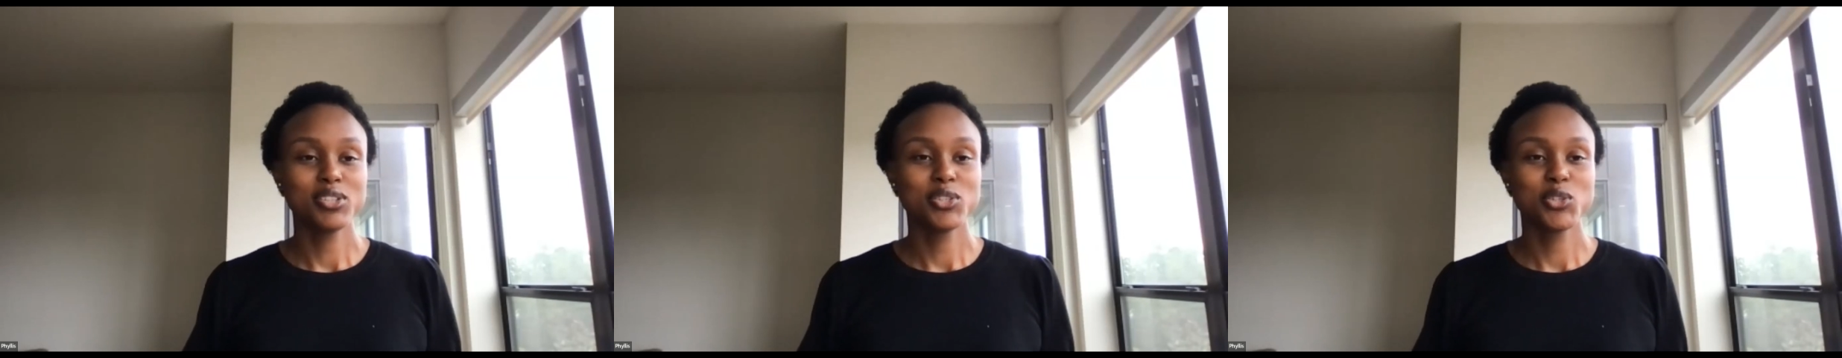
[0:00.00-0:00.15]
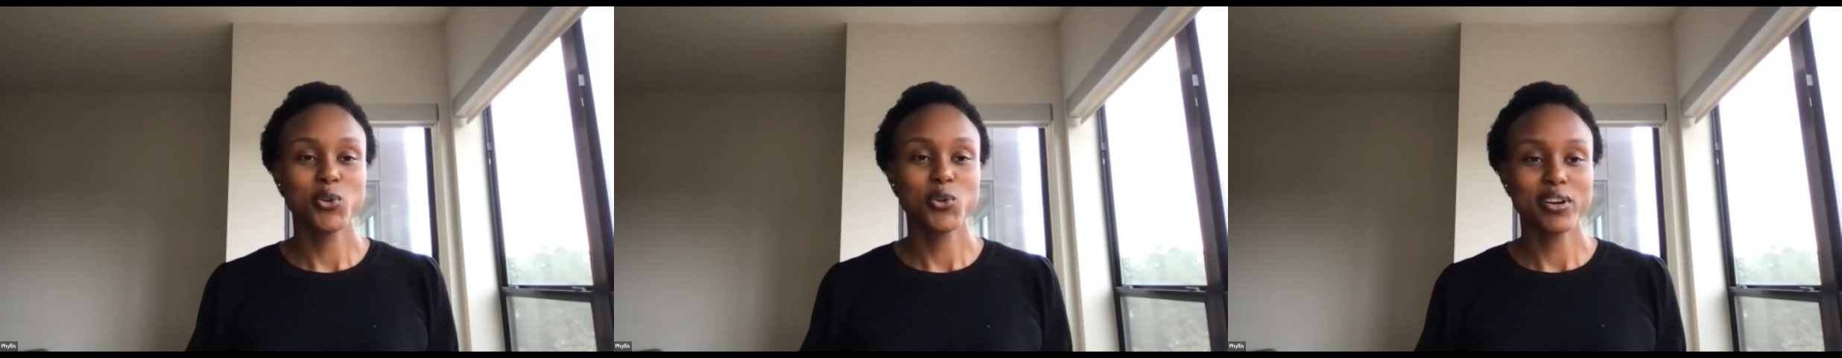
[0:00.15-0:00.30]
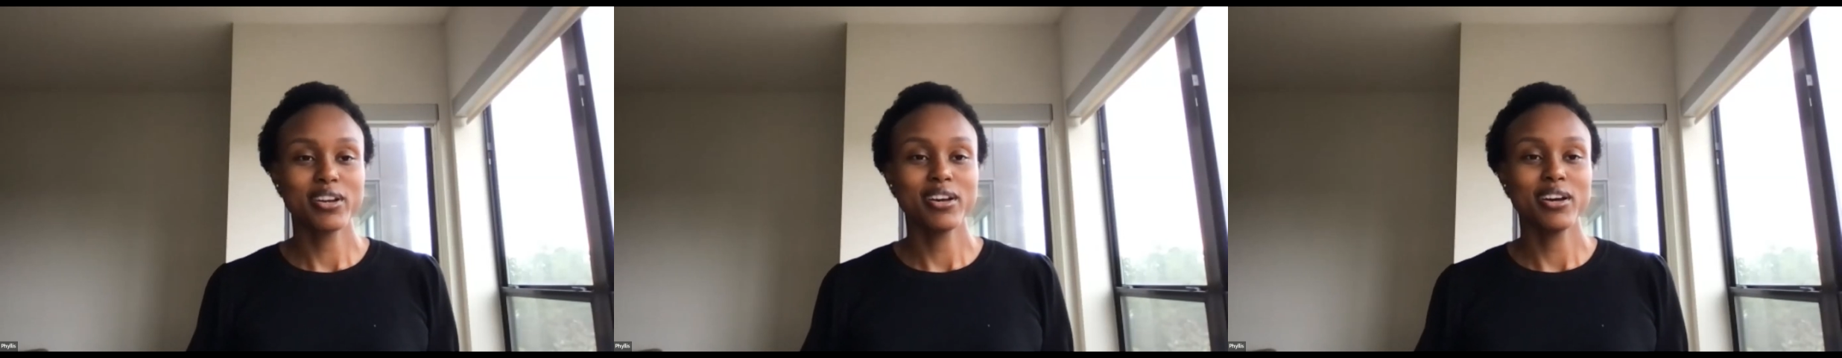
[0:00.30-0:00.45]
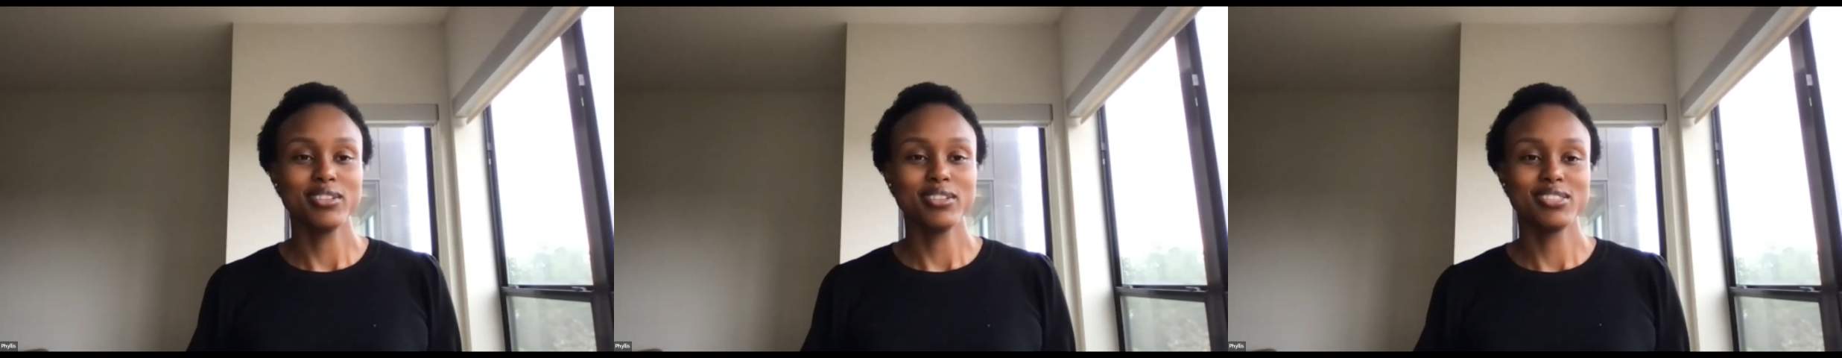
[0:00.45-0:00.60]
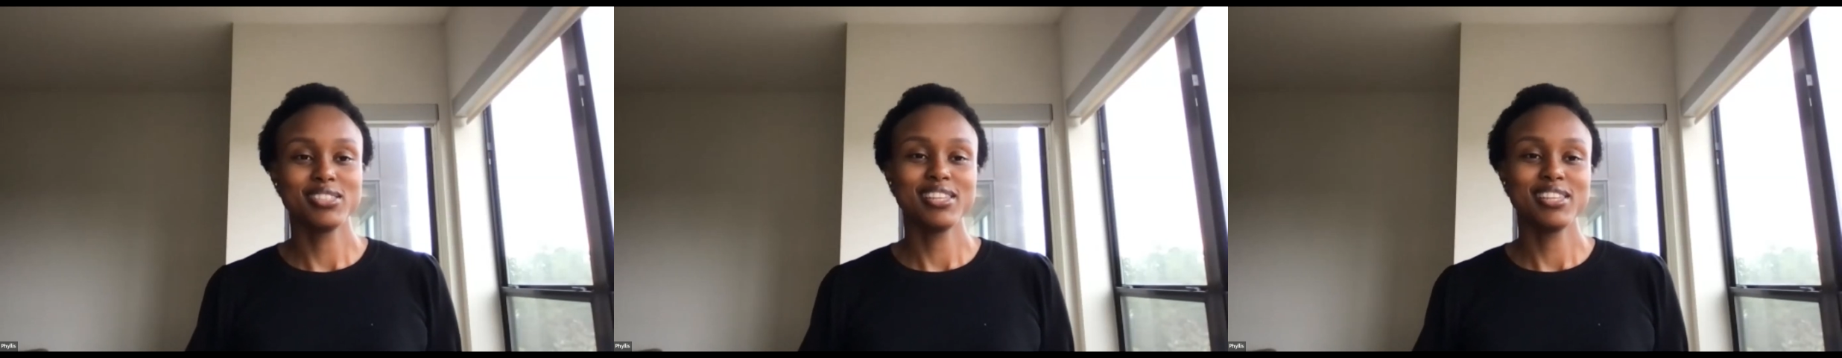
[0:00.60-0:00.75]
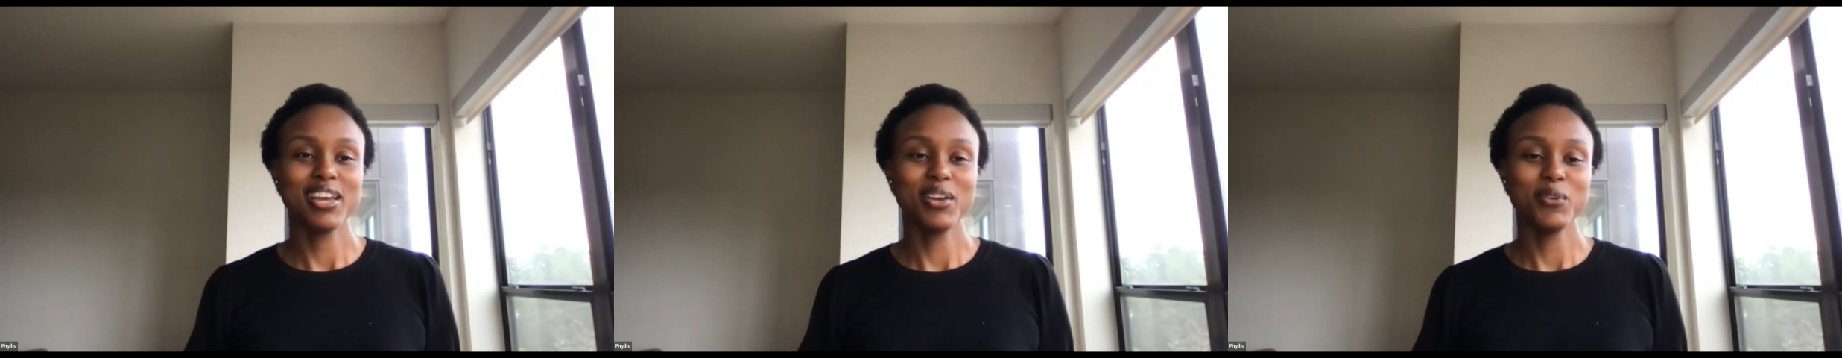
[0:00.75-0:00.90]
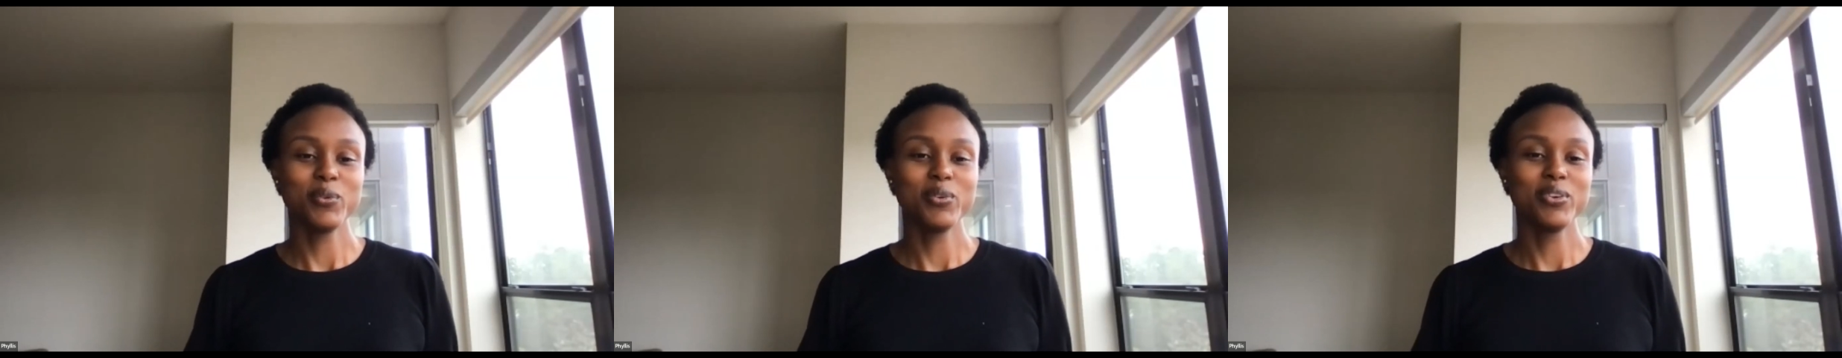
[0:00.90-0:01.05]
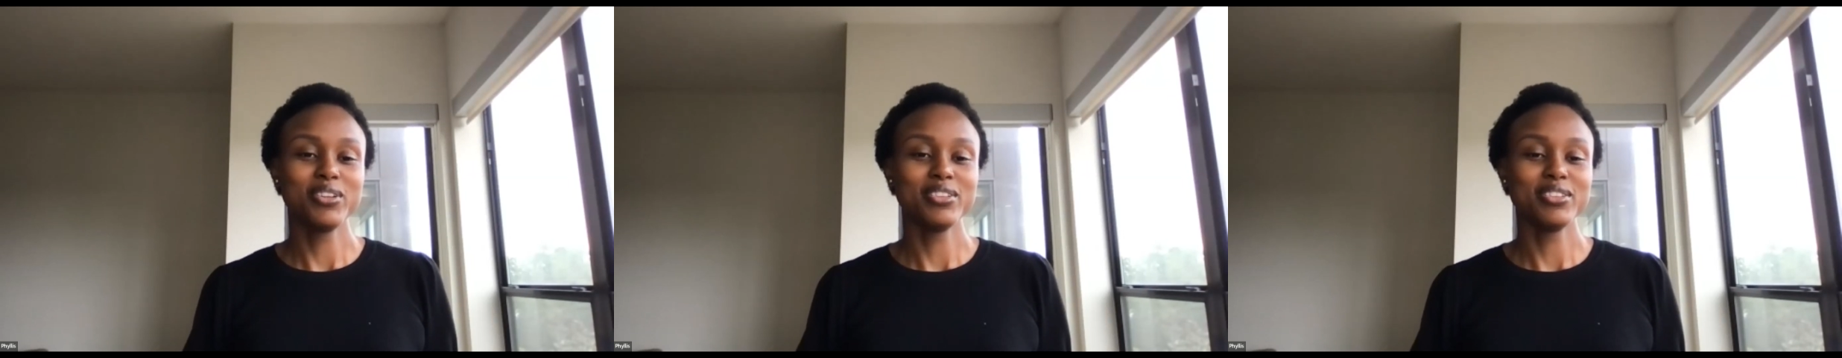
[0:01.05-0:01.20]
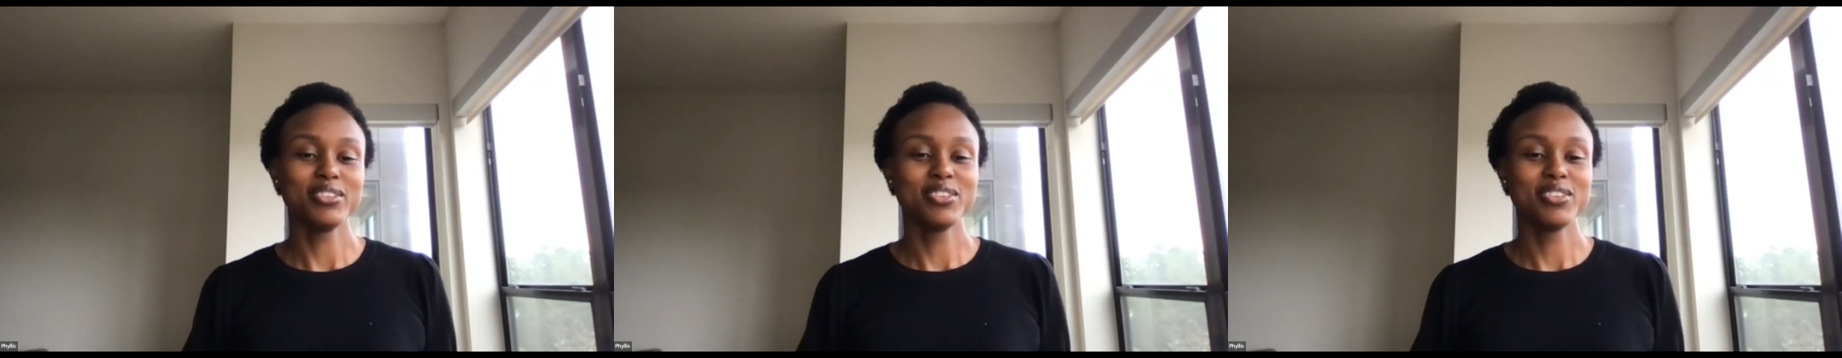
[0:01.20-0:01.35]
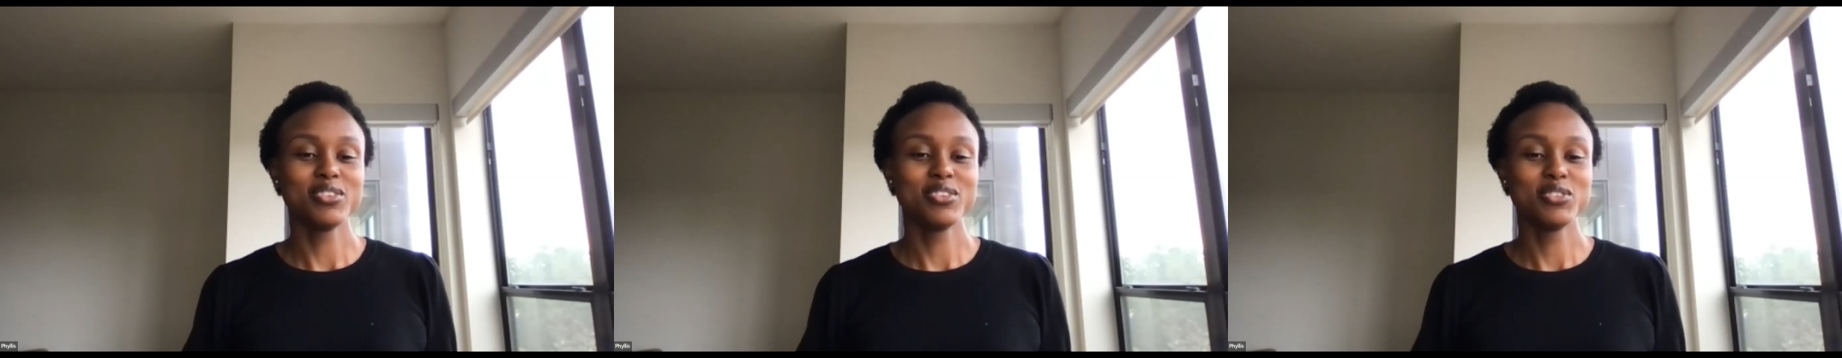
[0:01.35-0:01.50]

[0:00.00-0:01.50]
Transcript: shortcuts and will